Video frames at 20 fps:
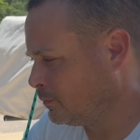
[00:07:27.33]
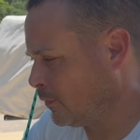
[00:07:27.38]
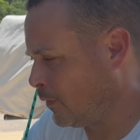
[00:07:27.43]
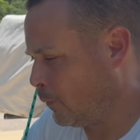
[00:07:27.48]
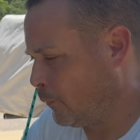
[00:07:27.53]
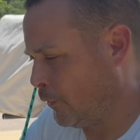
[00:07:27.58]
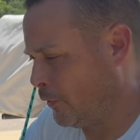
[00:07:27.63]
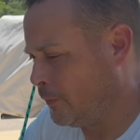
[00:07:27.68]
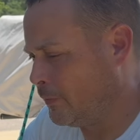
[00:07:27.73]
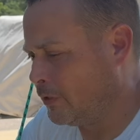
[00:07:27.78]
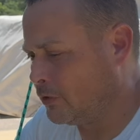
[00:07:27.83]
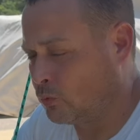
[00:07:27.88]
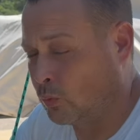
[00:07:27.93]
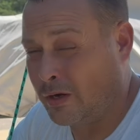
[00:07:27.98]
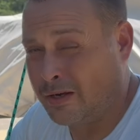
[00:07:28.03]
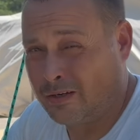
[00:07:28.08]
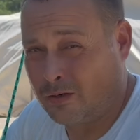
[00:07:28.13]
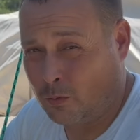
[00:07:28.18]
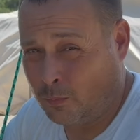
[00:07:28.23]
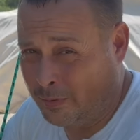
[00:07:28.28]
pretty much
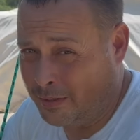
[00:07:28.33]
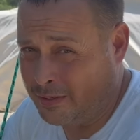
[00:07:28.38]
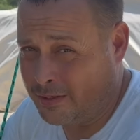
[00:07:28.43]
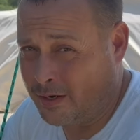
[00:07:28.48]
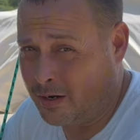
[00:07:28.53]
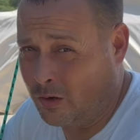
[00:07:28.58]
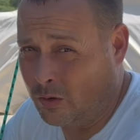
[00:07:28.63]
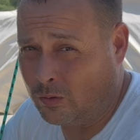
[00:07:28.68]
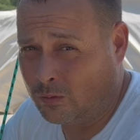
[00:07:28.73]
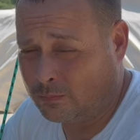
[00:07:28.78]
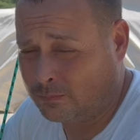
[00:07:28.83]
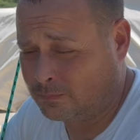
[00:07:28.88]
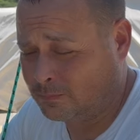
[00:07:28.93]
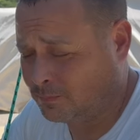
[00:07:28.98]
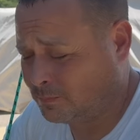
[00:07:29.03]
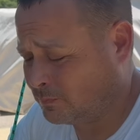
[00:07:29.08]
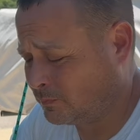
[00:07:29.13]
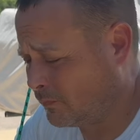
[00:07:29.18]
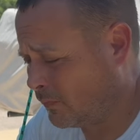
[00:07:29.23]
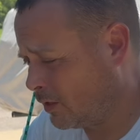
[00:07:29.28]
waiting on me now.
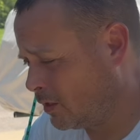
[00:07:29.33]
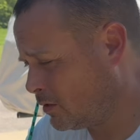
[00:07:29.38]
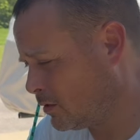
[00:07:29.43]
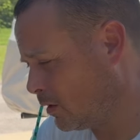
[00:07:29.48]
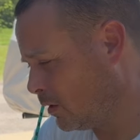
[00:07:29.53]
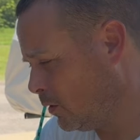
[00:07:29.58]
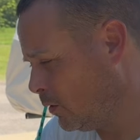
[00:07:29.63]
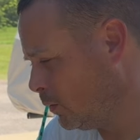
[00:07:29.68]
So,